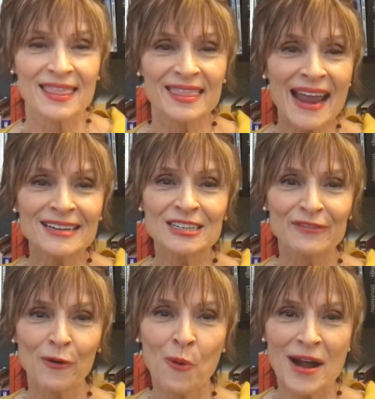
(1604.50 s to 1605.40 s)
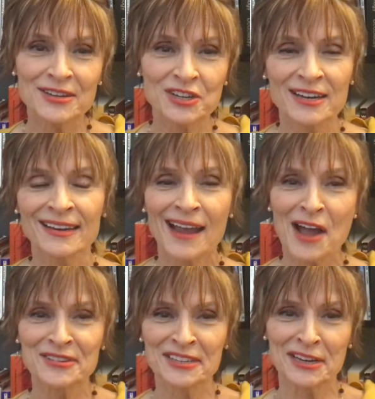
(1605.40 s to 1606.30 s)
Thanks for watching.
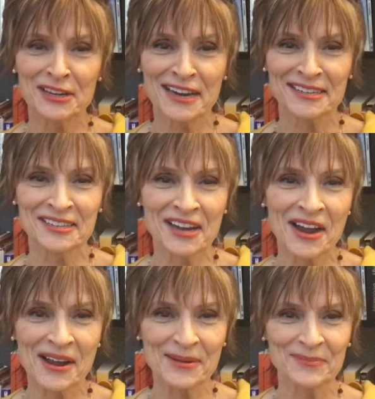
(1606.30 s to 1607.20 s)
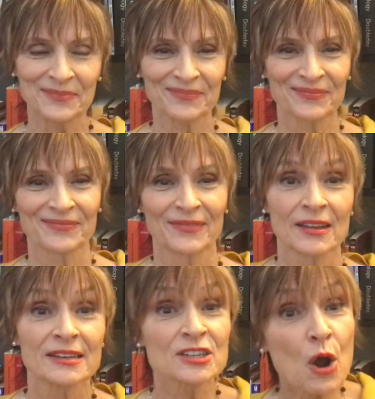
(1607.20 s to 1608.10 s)
I'll see you next time.
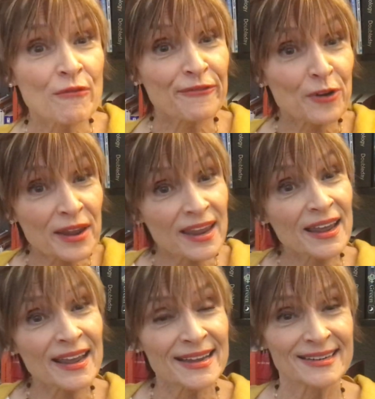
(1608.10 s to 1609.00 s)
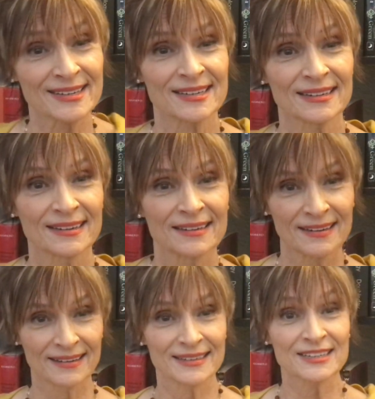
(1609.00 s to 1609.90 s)
Don't forget
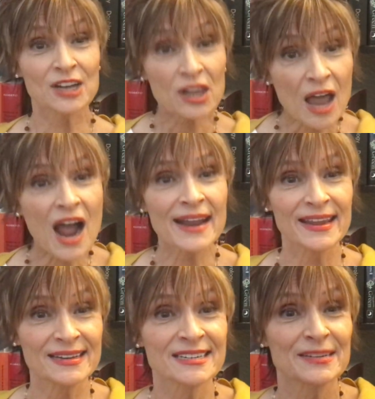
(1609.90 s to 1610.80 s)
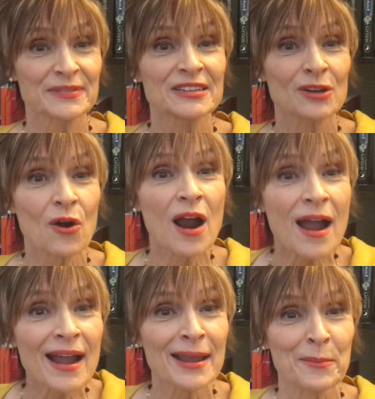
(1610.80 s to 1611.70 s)
to like and
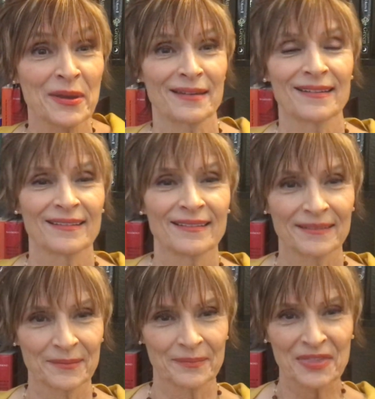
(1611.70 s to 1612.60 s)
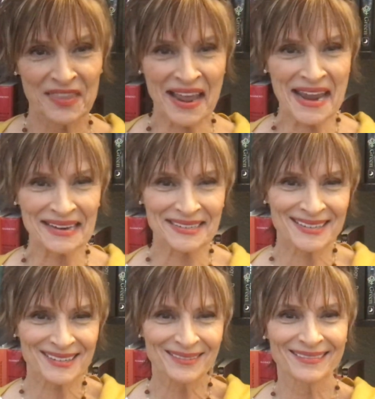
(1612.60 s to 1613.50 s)
subscribe.
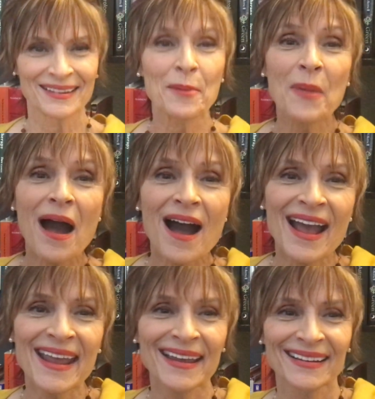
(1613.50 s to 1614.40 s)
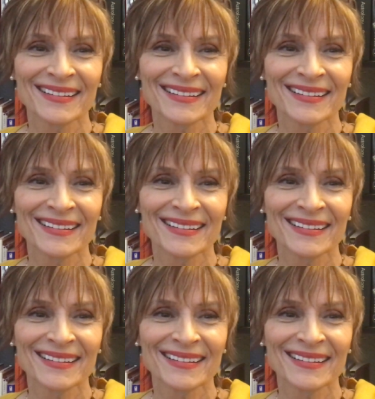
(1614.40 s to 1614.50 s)
Thanks. Bye.